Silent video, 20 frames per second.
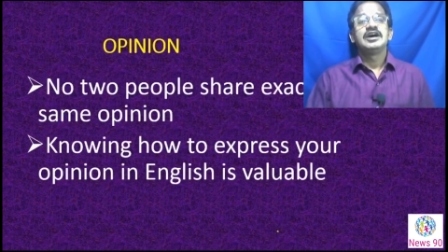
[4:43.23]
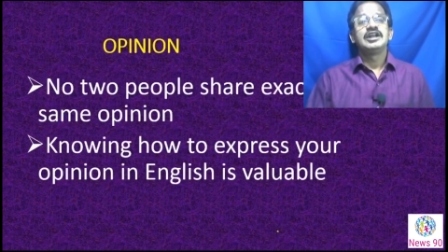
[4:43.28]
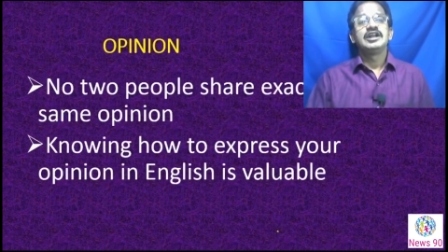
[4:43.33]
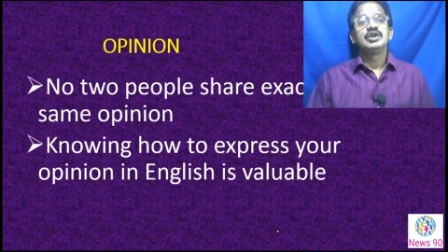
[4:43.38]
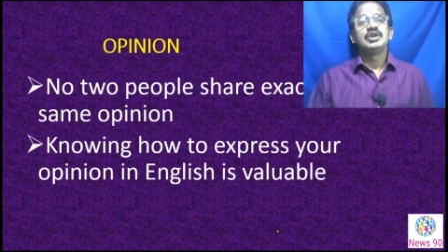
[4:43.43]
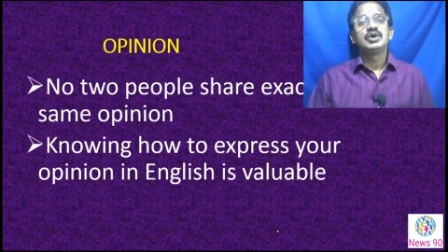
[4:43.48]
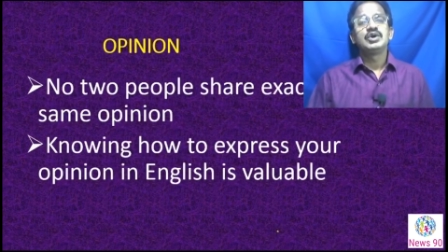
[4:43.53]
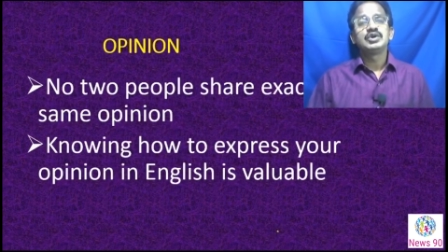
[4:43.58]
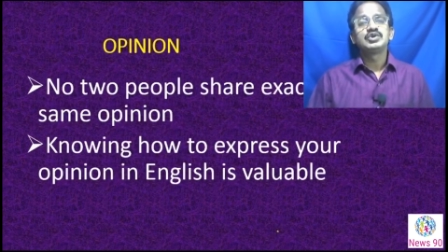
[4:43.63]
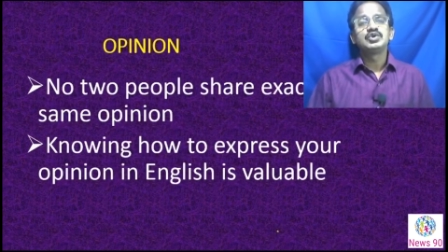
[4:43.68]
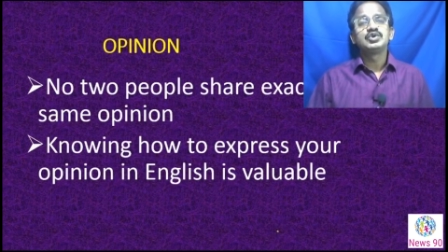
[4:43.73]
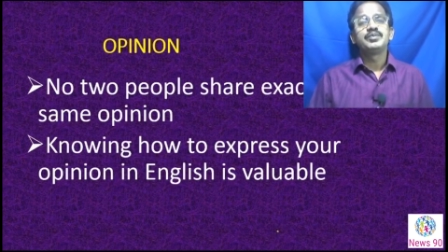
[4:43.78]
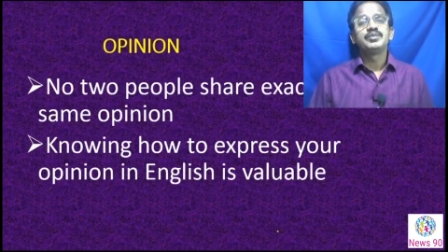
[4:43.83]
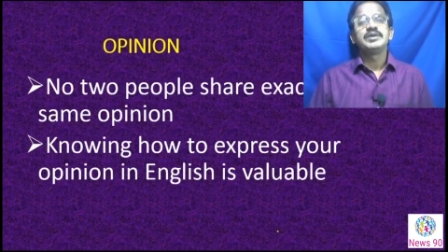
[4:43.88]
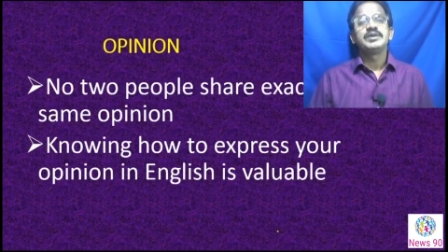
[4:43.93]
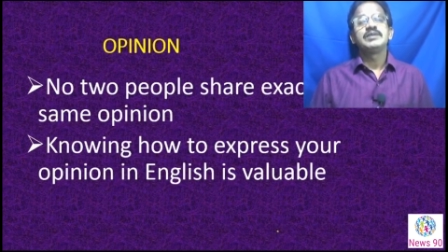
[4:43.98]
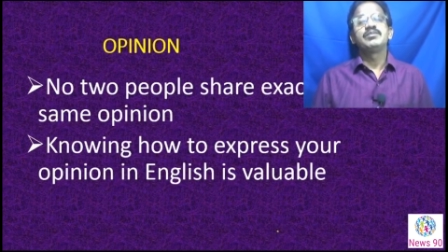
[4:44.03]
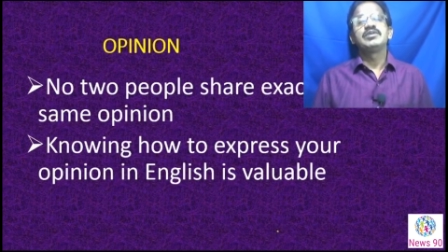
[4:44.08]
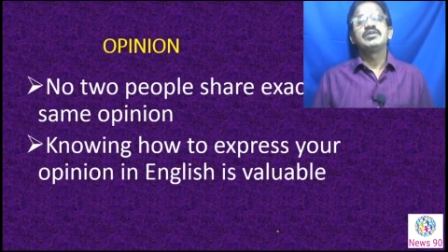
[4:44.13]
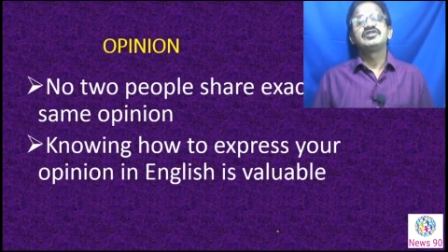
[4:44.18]
and no
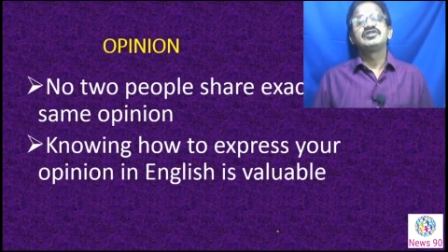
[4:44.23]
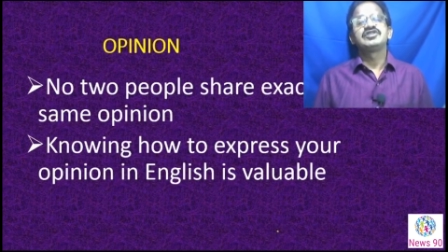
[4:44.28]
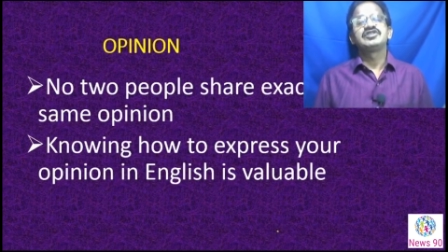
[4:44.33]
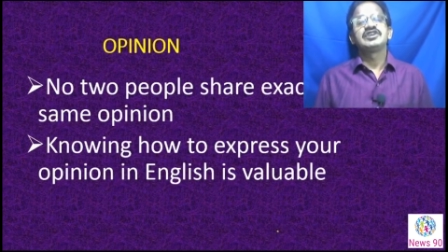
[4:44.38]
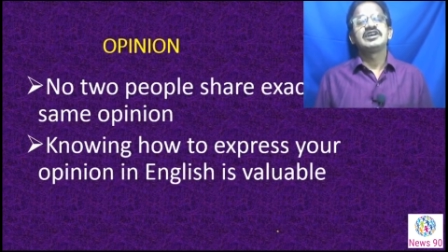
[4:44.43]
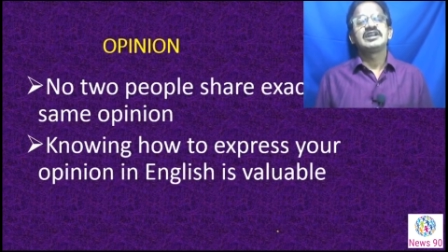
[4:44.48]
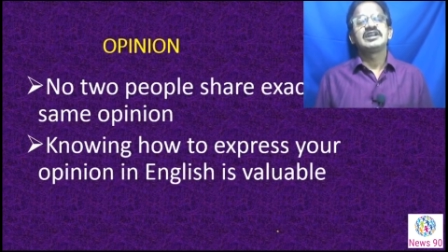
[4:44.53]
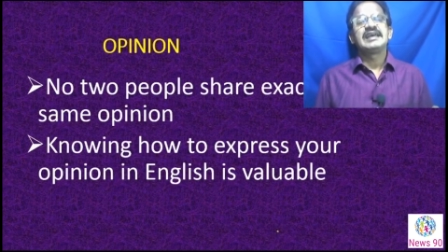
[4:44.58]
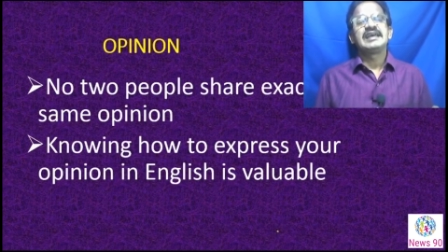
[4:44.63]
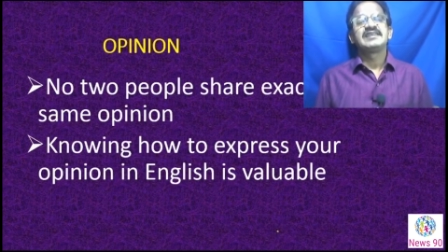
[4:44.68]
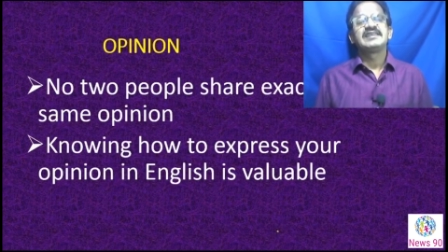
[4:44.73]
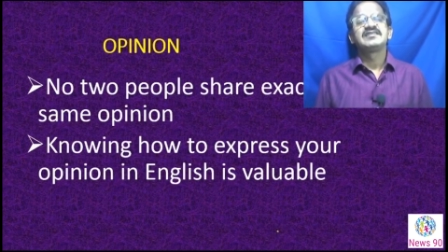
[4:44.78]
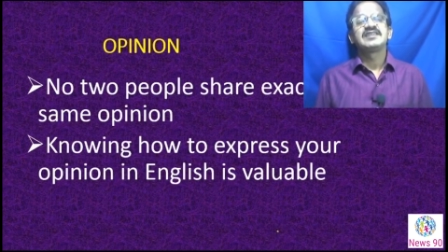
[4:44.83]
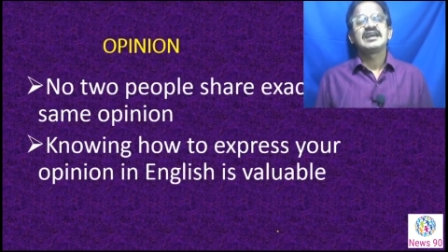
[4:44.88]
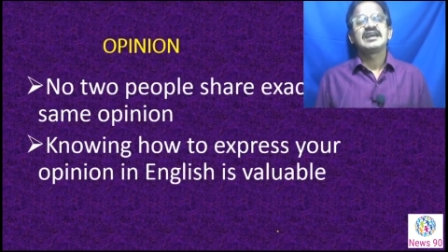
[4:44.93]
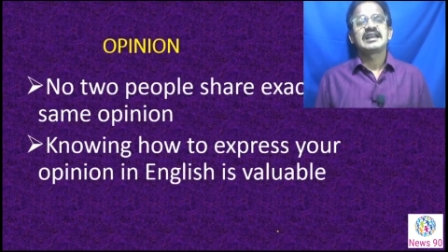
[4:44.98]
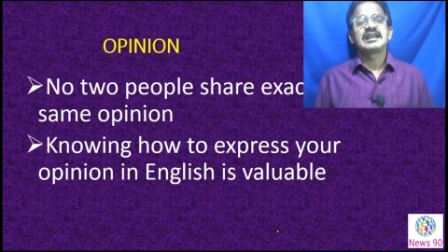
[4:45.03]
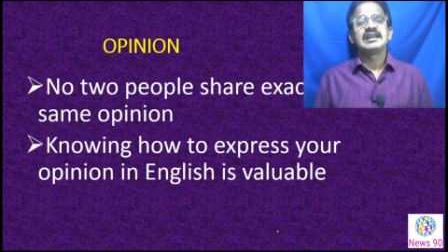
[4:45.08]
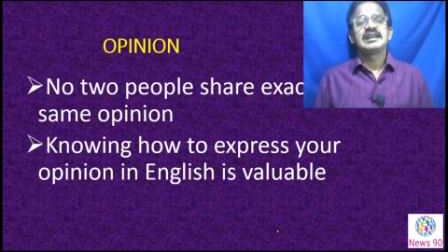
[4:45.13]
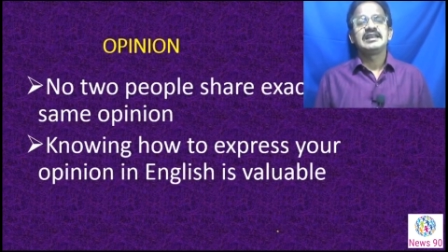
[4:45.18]
two people share
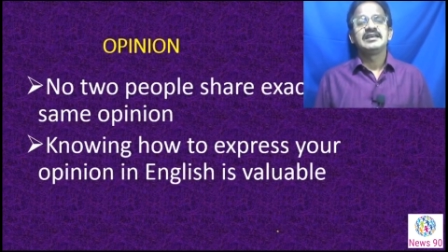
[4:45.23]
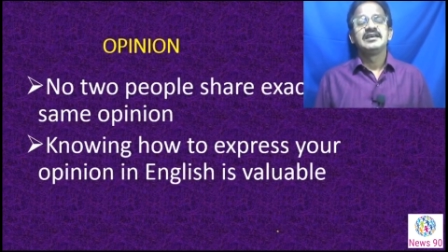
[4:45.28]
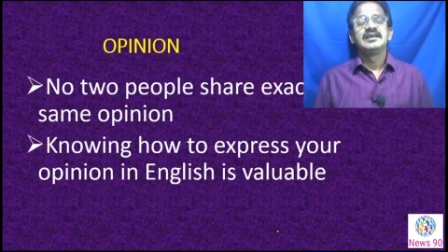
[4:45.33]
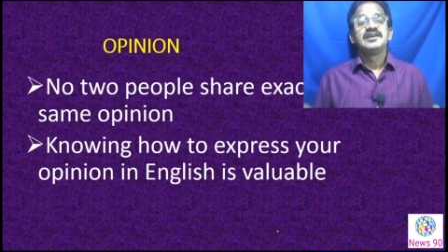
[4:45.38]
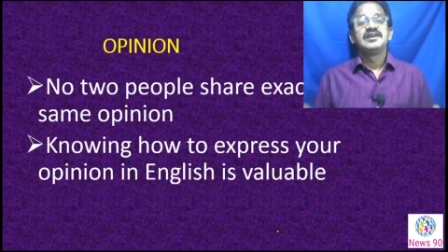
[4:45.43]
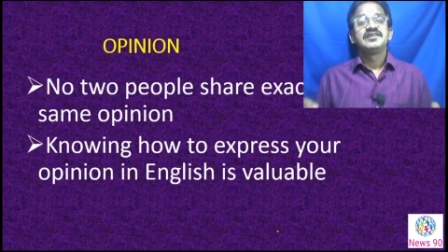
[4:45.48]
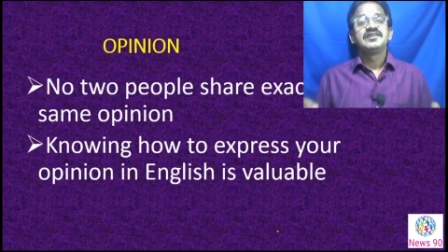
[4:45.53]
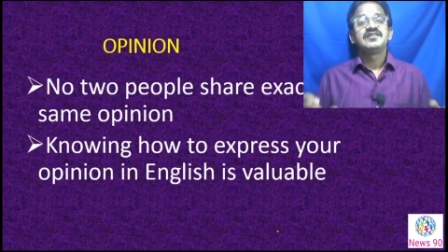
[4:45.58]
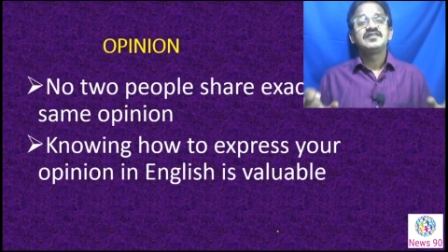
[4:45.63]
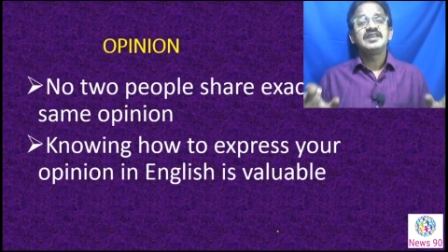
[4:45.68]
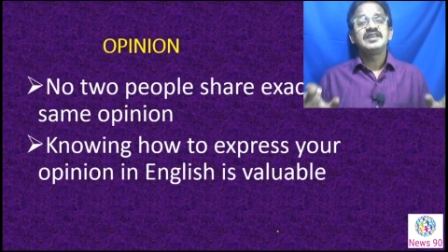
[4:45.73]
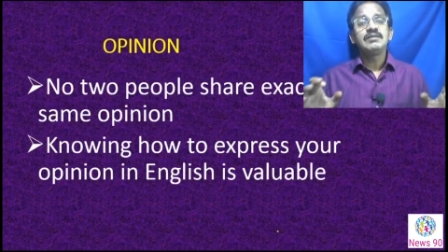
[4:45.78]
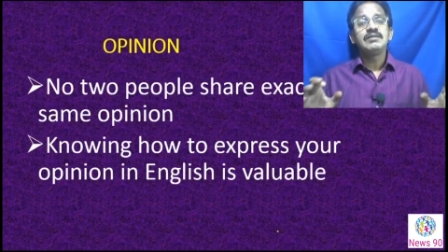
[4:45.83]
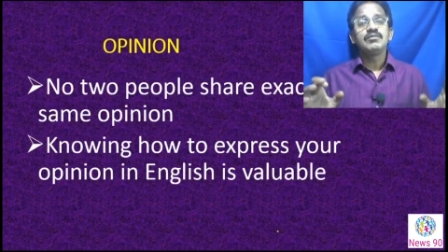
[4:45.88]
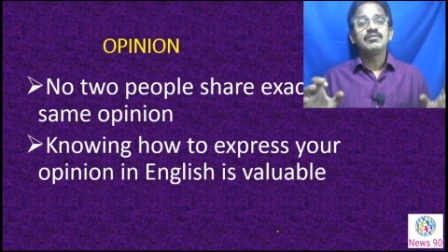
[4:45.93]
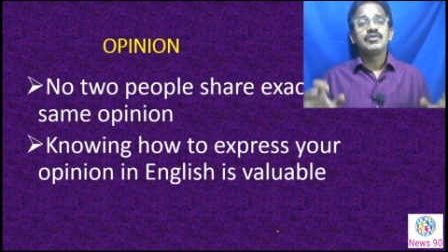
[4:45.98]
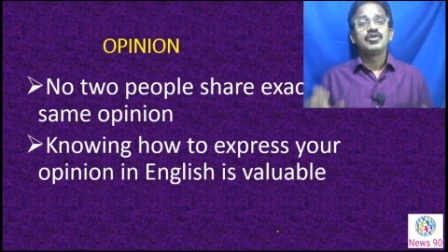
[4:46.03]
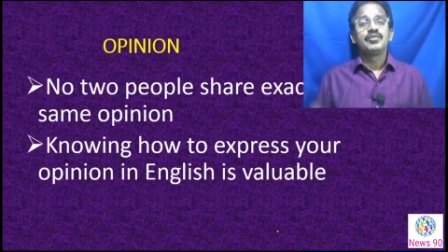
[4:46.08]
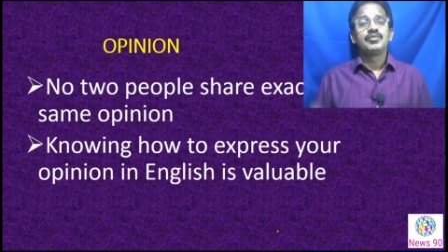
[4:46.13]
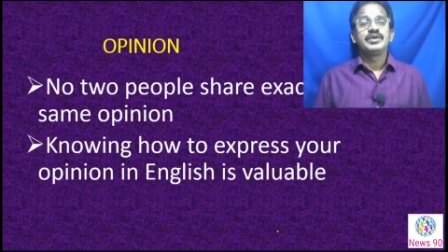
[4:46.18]
exactly
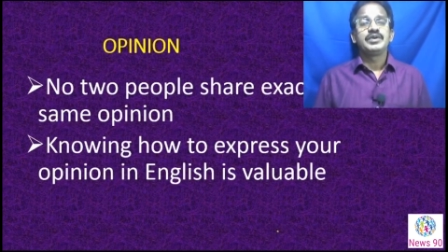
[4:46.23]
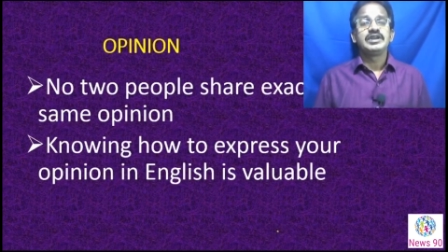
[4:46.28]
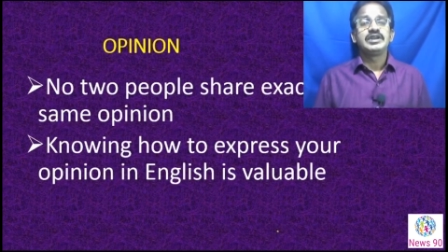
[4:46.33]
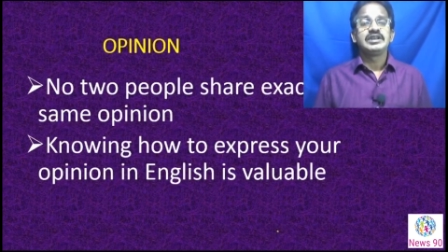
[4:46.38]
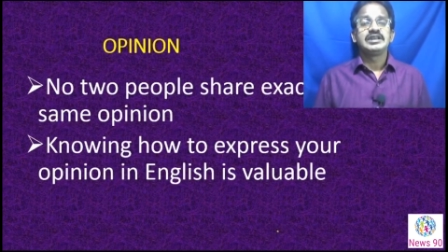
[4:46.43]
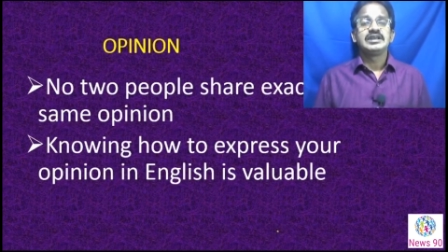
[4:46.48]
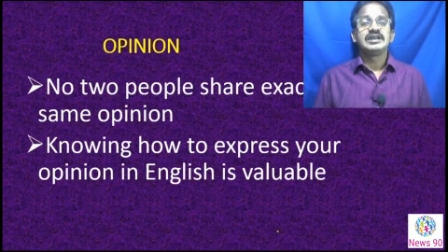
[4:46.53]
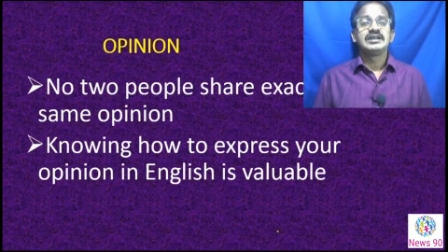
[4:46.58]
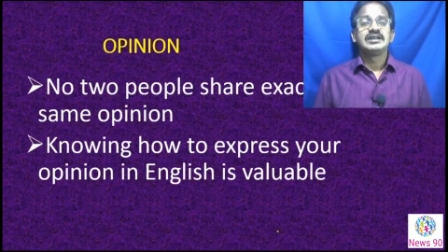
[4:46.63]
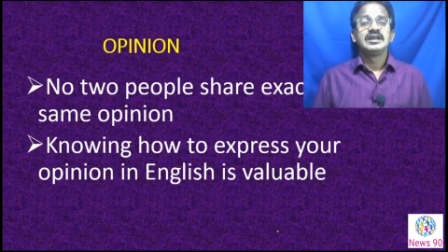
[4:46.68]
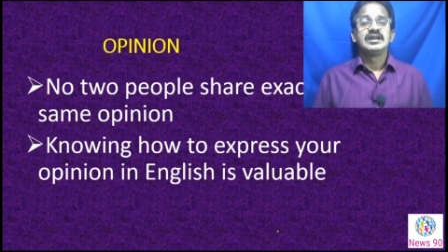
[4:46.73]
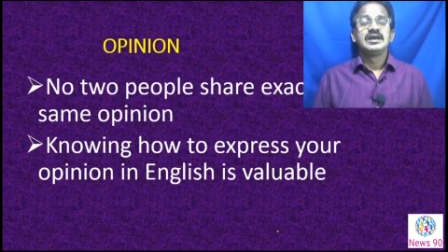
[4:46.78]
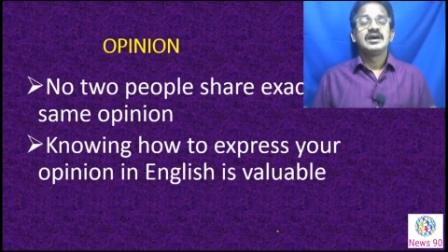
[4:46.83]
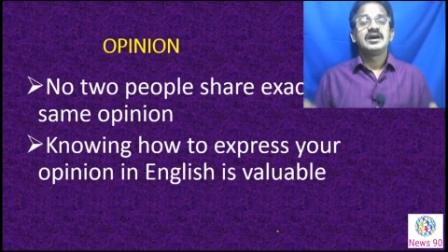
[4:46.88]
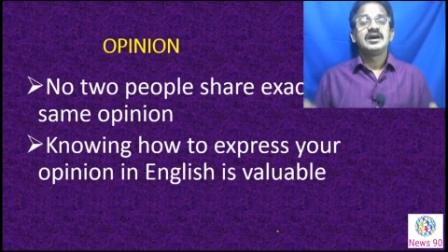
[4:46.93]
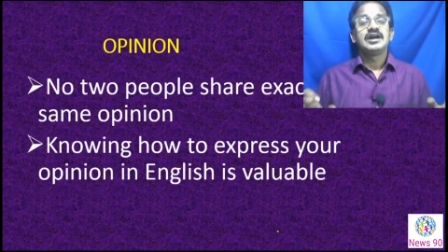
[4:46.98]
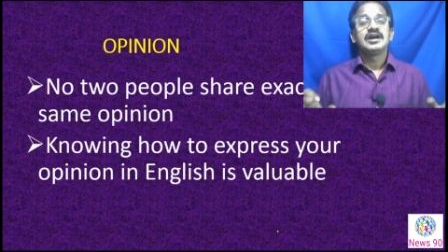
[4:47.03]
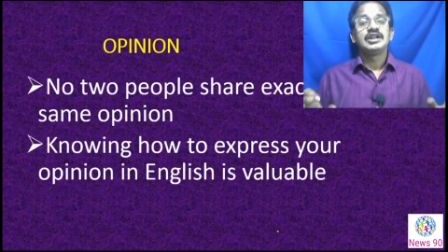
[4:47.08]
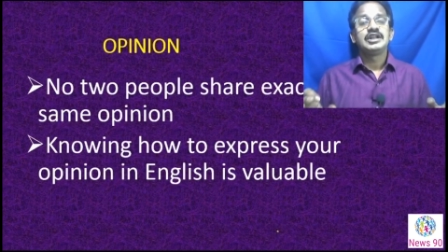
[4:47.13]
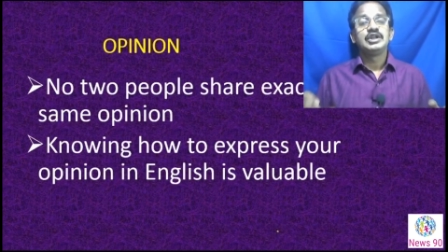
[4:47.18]
same opinion
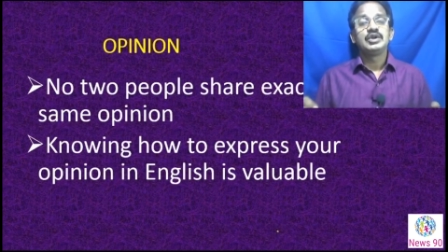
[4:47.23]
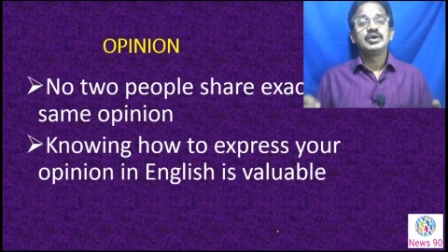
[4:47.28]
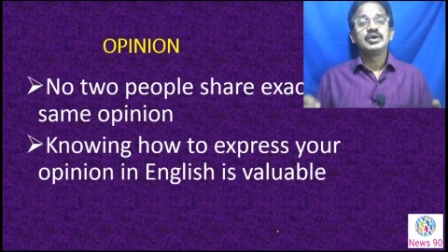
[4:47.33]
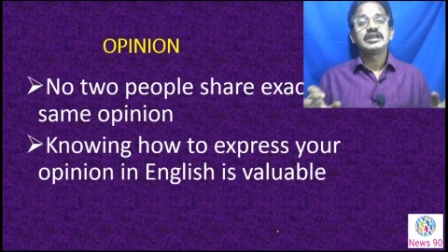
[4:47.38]
and uh,